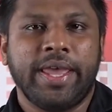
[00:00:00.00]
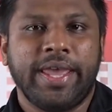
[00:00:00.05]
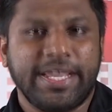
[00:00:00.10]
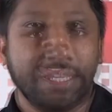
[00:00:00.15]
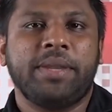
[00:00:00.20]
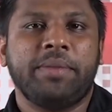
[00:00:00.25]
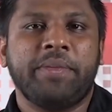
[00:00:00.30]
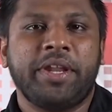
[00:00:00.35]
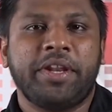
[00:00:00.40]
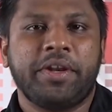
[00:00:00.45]

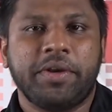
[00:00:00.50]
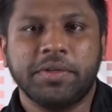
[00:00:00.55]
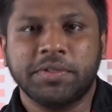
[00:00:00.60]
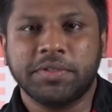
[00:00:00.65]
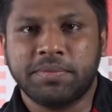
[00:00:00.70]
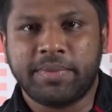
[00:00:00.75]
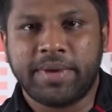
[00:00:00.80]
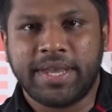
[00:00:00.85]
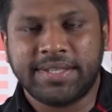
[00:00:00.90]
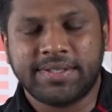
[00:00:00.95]
Let me
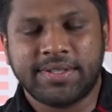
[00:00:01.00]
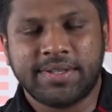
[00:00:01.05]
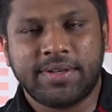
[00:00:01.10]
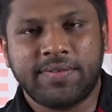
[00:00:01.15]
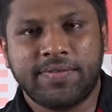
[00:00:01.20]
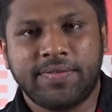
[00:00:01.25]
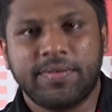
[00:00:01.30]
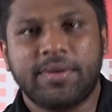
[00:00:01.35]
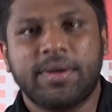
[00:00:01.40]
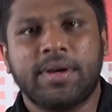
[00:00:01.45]
introduce
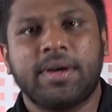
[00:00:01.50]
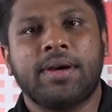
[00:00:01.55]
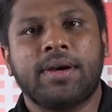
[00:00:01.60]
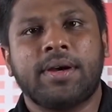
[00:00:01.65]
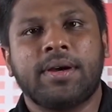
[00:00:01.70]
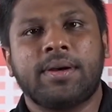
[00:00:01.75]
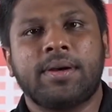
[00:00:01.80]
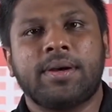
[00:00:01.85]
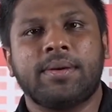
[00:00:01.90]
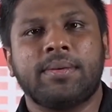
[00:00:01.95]
myself.
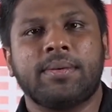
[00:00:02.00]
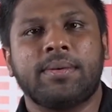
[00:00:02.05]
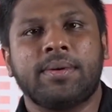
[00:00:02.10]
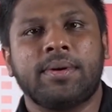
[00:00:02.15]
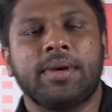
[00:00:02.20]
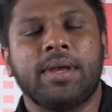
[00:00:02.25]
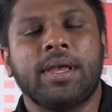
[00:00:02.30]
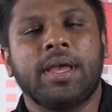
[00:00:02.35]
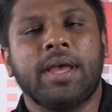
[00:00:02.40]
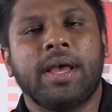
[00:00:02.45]
I
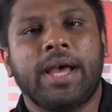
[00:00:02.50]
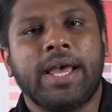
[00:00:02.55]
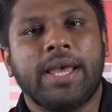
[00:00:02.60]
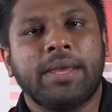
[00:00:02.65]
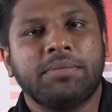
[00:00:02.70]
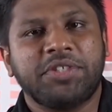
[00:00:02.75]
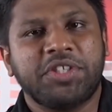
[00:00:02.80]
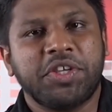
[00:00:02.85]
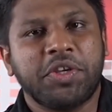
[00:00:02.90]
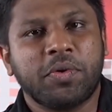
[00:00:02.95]

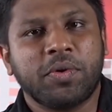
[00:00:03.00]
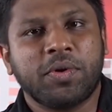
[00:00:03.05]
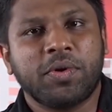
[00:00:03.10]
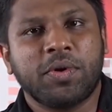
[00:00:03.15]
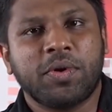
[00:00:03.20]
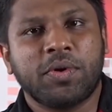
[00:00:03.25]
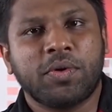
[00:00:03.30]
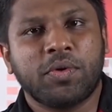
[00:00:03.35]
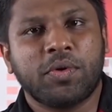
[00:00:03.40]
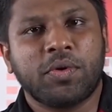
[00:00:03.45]
am Jinu
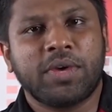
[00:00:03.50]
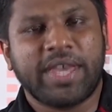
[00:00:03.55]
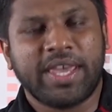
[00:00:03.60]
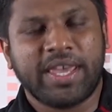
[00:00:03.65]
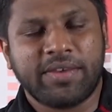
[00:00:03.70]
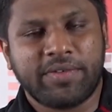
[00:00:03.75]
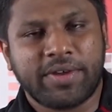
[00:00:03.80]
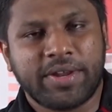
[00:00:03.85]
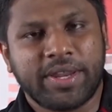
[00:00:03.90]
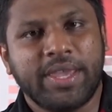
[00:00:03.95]

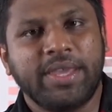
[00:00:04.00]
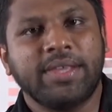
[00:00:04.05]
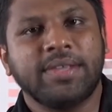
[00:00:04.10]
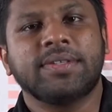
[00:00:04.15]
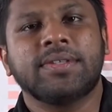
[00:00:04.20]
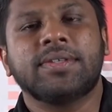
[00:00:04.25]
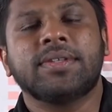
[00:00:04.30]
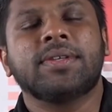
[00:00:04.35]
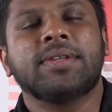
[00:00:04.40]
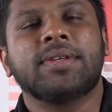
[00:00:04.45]

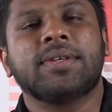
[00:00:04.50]
Varghese,